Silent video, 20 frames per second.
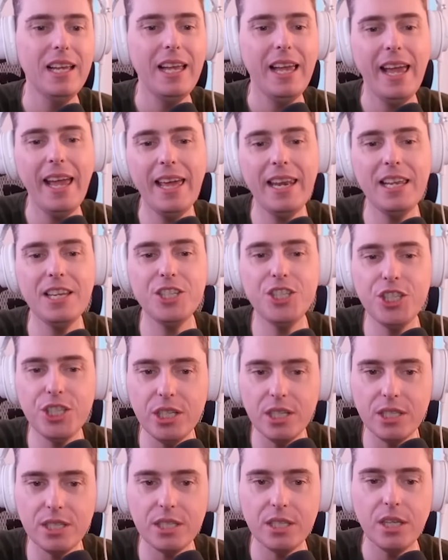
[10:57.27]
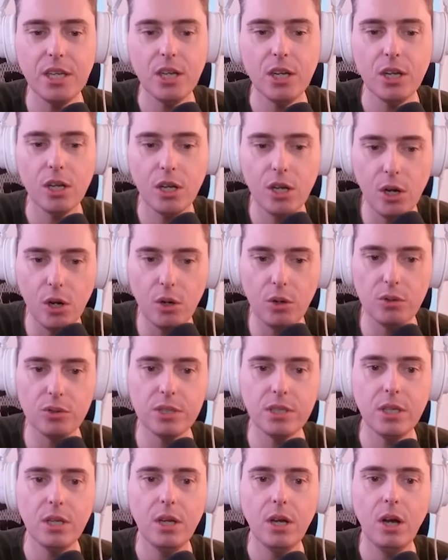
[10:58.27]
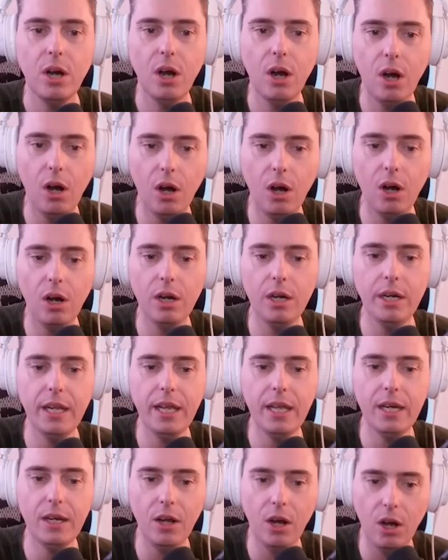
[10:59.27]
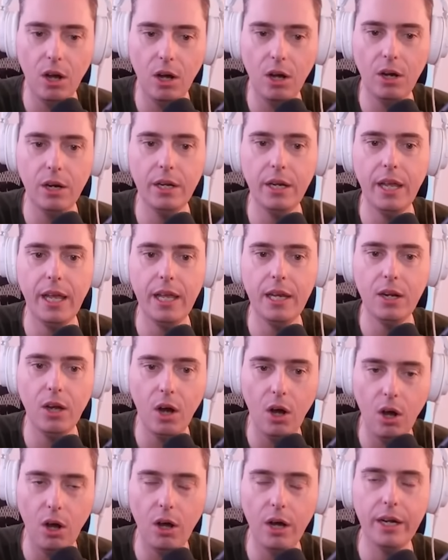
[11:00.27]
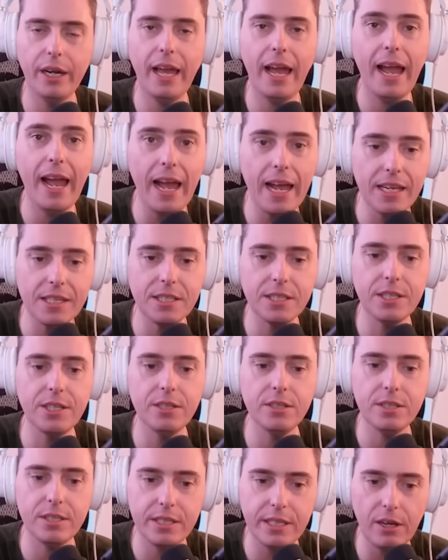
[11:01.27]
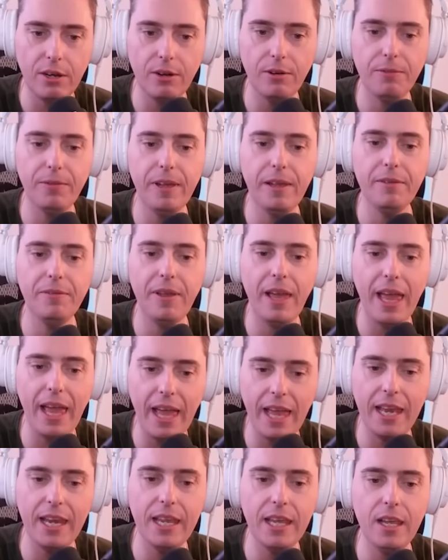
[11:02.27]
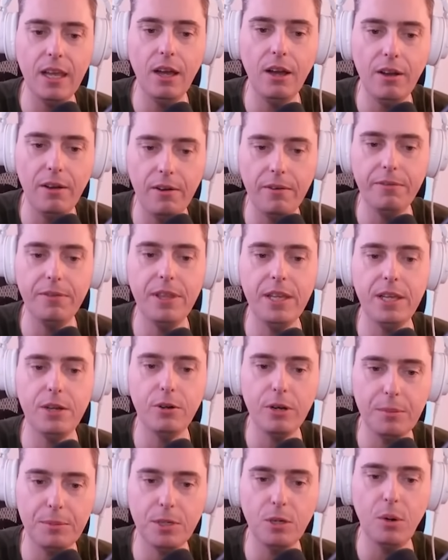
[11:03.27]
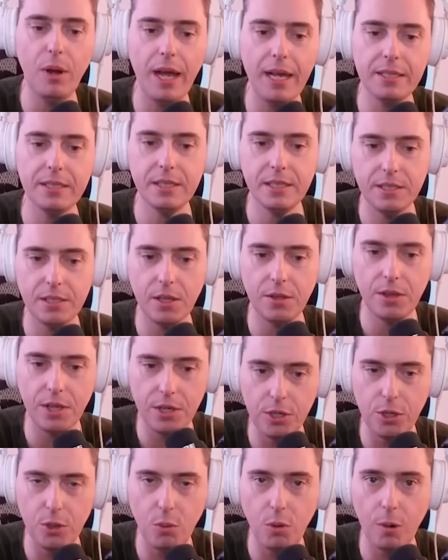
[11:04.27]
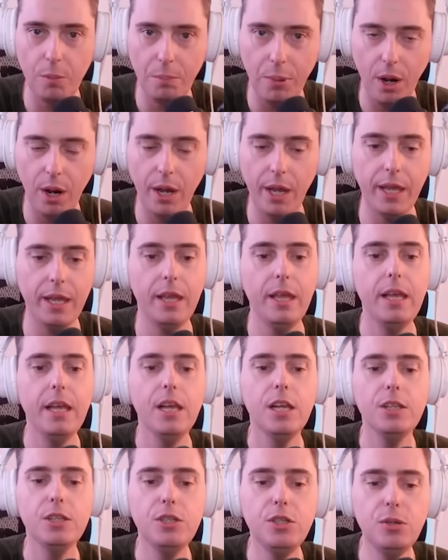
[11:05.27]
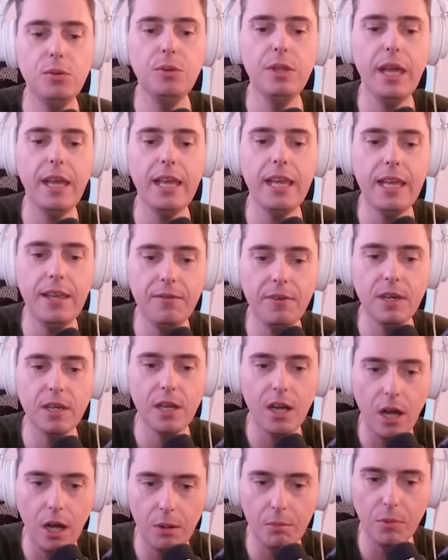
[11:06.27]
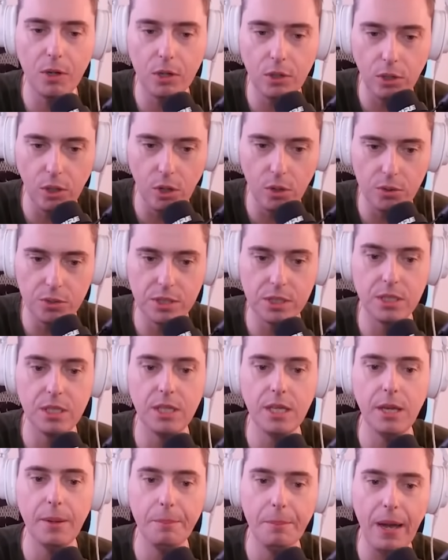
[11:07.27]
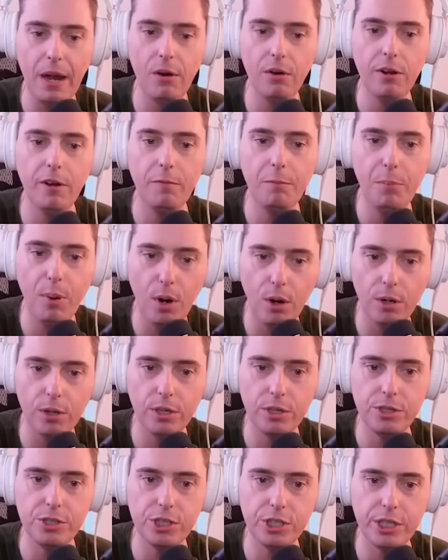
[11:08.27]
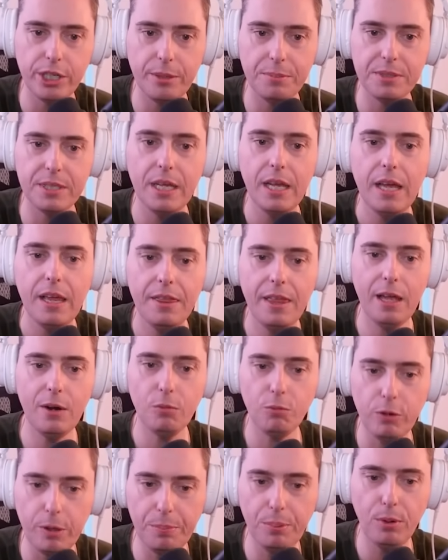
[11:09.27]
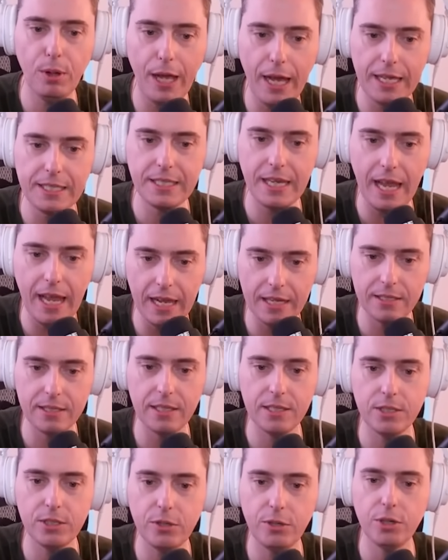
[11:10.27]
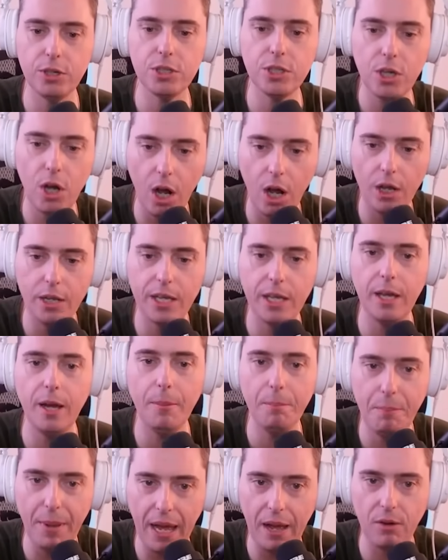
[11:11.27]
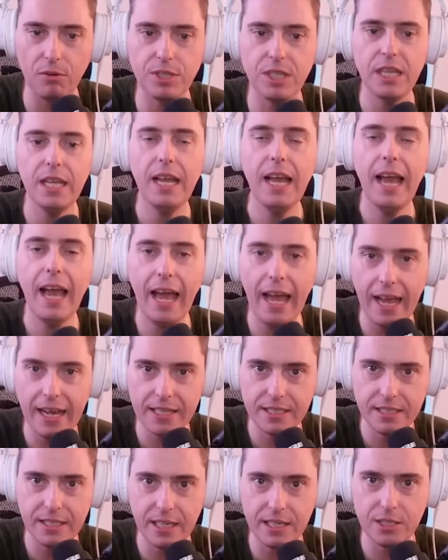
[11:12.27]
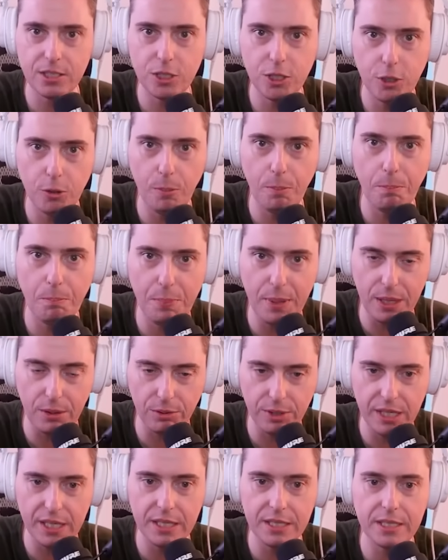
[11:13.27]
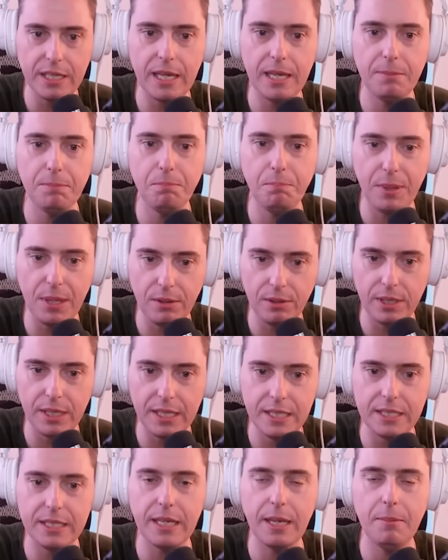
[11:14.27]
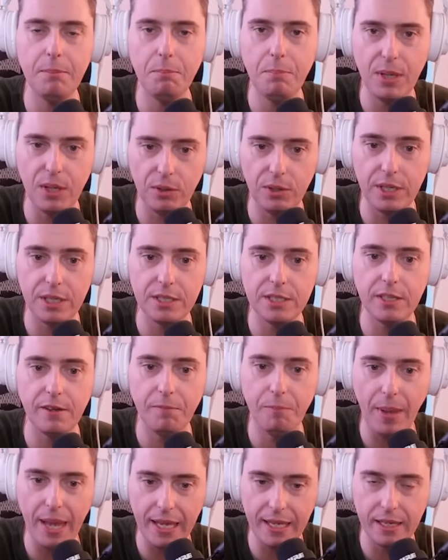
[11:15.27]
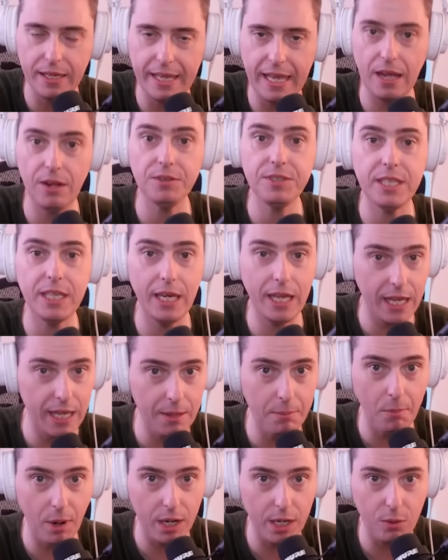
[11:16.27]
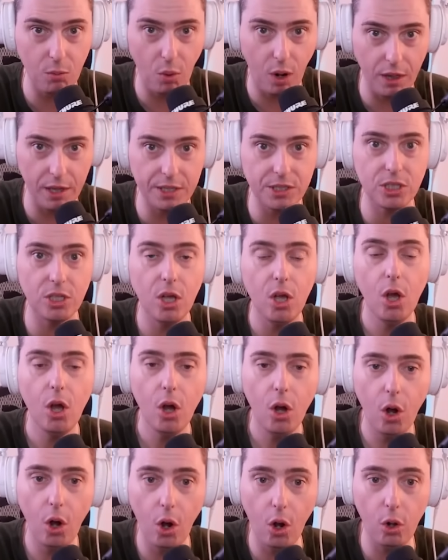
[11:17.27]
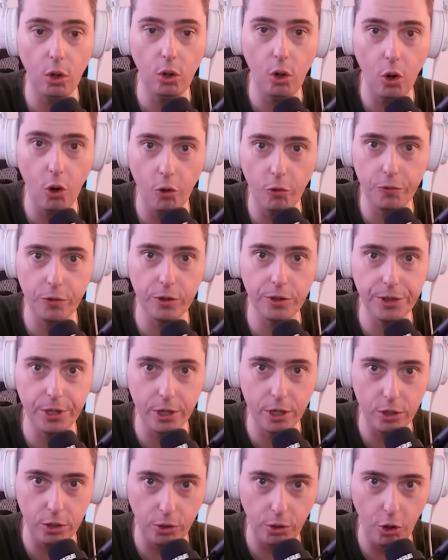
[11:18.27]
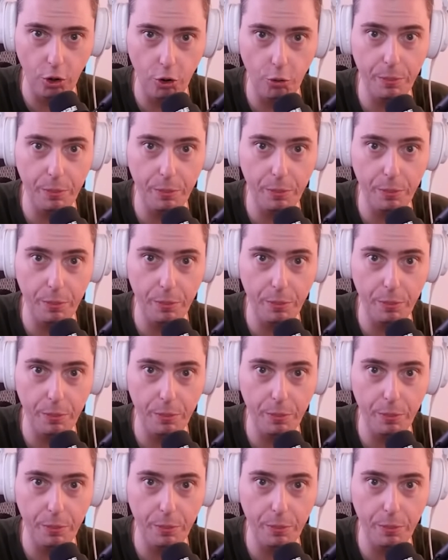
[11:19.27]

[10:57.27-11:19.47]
and it just goes on and on and on. Ask yourself if any of the crypto assets that are buying do they even come close to the amount of partnerships that Ripple has access to? You're talking about access to billions and billions and billions of bank accounts and e money wallets all over the globe.